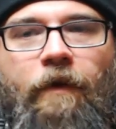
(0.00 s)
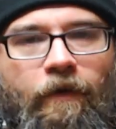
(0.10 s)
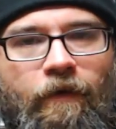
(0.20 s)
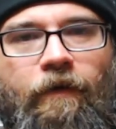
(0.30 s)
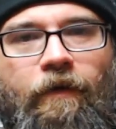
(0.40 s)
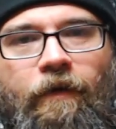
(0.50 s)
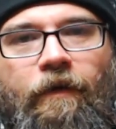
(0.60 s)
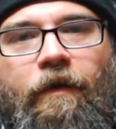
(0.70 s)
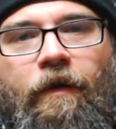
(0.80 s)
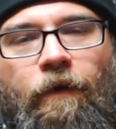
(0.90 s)
But,
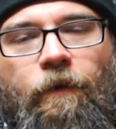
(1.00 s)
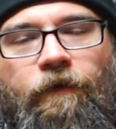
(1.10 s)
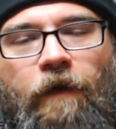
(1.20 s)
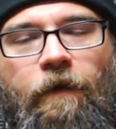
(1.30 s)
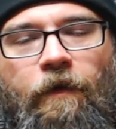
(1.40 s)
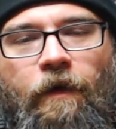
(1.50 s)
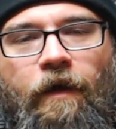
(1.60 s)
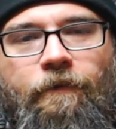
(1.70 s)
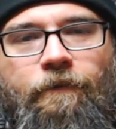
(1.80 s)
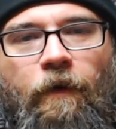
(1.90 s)
of course, I regret